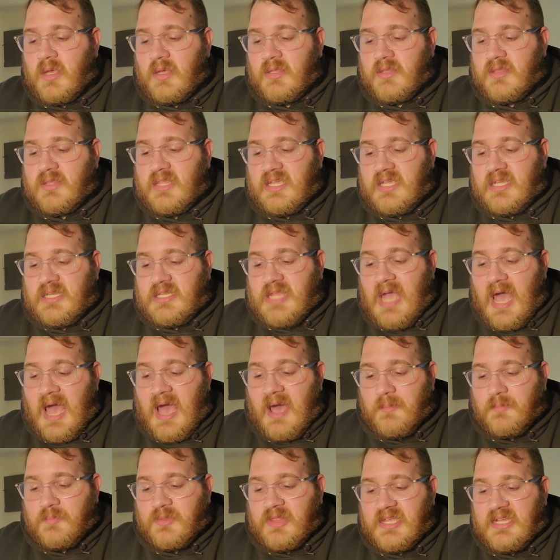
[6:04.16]
The
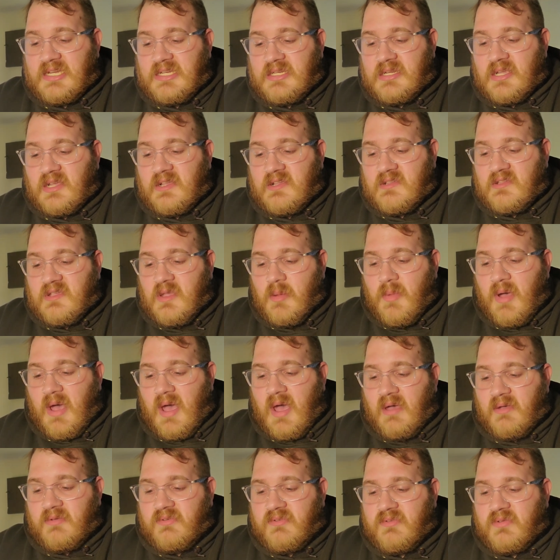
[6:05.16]
top plate does come
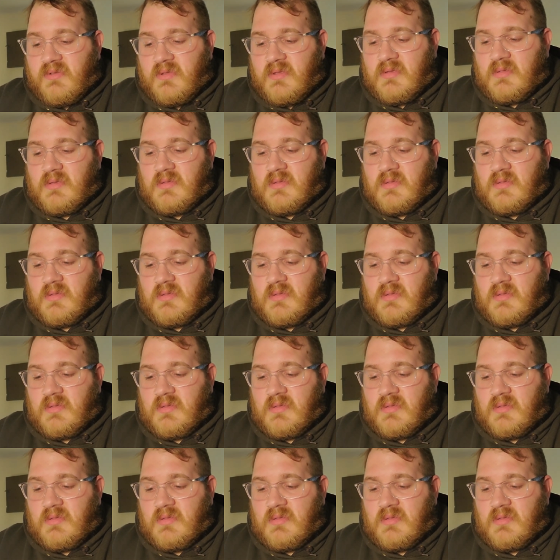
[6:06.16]
off.